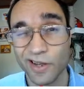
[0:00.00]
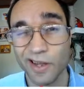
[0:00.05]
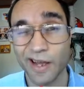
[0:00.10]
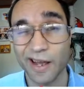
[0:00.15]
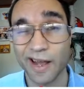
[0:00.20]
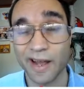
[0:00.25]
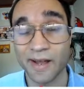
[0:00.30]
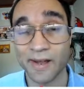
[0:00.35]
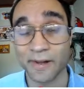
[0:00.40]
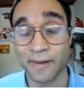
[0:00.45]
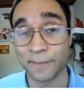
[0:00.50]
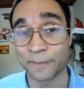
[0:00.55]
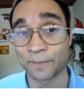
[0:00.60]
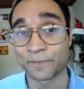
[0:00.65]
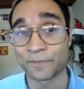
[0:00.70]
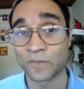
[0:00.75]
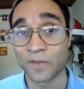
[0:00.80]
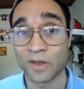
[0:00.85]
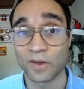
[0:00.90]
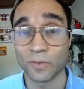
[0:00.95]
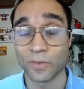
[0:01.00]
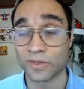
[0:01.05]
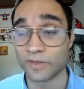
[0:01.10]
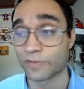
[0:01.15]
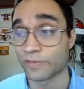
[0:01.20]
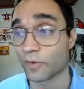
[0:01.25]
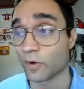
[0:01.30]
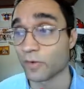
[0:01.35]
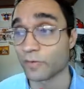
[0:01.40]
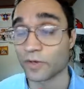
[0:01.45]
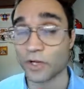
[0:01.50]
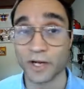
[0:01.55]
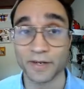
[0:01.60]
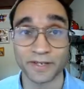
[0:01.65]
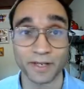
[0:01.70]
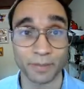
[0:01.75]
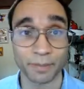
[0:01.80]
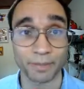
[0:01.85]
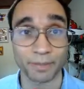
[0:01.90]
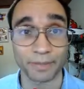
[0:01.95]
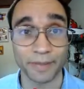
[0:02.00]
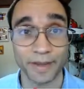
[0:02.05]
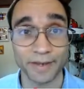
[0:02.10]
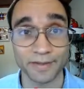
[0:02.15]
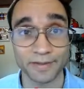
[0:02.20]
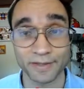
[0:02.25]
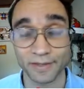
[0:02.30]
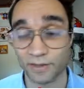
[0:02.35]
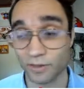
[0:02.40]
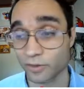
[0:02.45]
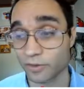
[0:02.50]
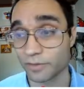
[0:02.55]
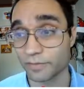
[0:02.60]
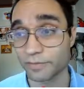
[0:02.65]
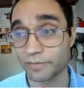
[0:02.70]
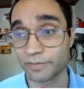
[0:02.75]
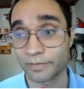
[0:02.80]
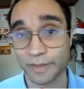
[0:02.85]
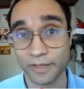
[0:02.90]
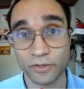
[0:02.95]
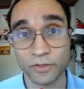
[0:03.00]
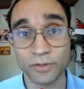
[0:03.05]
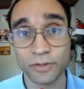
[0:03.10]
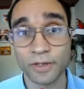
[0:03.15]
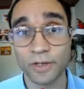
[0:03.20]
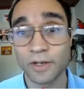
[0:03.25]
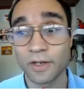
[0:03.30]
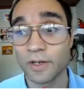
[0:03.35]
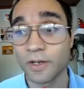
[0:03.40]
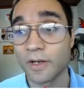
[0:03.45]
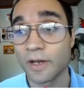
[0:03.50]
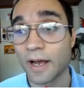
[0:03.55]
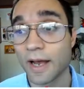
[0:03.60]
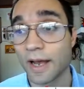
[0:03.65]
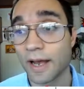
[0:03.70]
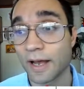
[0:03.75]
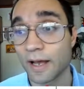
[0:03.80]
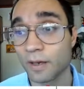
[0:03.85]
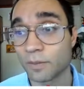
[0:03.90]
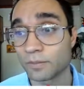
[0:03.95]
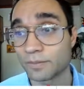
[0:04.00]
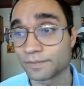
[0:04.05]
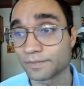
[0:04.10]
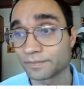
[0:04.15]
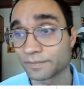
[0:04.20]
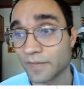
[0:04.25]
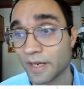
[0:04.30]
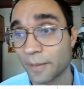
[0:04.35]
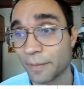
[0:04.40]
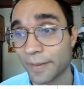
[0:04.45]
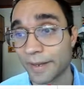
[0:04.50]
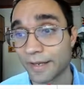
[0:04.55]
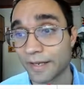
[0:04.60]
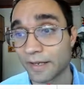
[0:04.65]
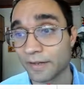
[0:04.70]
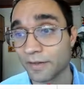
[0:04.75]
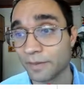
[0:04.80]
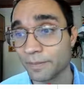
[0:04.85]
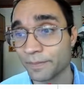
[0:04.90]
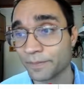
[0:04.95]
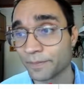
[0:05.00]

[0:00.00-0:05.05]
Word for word: um, which involved cutting and pasting a lot of pictures um, and making them.